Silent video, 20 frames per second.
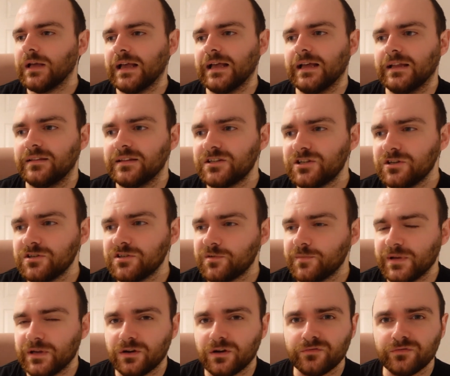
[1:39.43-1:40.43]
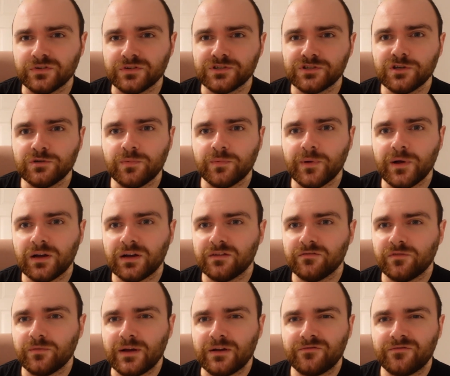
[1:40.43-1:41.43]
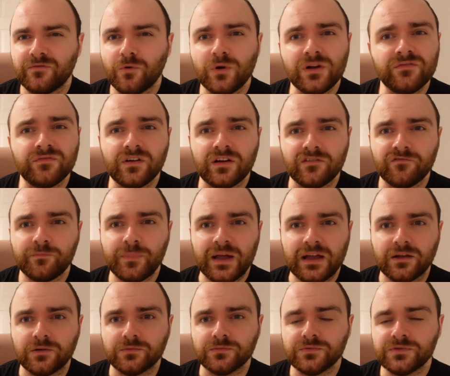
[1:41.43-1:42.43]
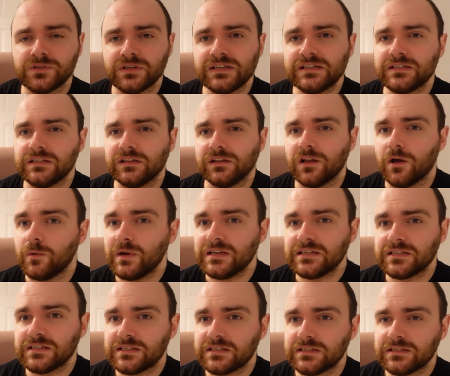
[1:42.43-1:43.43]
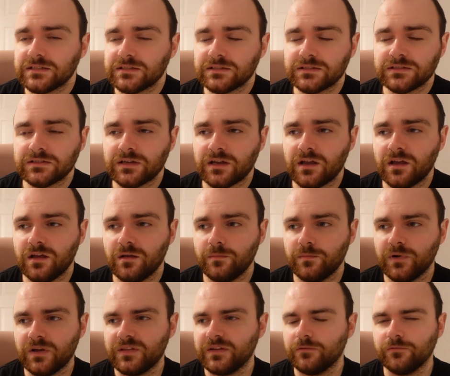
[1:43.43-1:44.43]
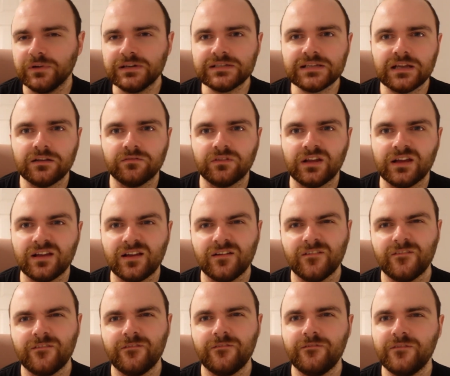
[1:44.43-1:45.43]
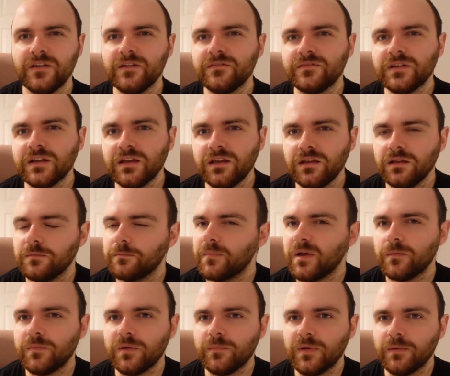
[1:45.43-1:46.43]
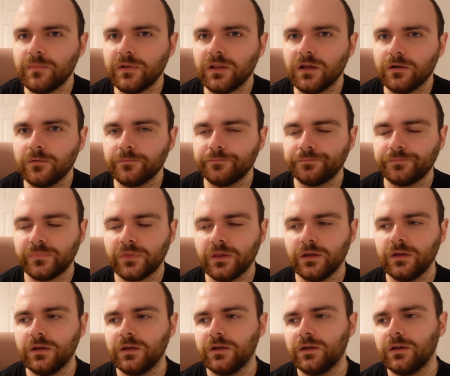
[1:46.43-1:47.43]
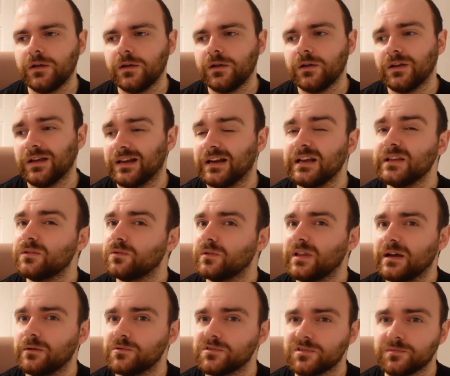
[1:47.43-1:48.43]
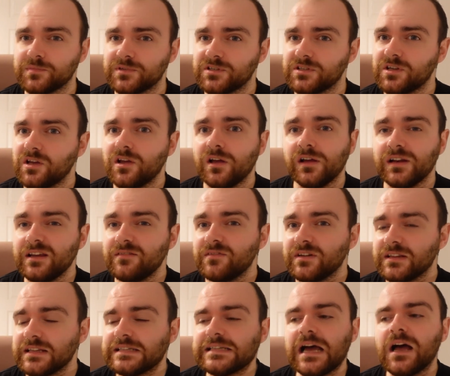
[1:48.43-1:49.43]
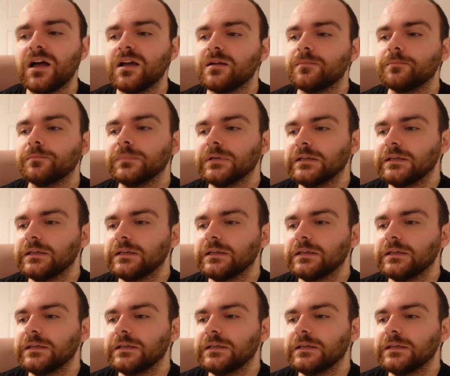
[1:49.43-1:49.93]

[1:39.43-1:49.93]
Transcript: And this used to be on offer in a supermarket for about £45 at its lowest, um, but I think retail of like 50, maybe a bit below. And I thought that was absurd, even at the time.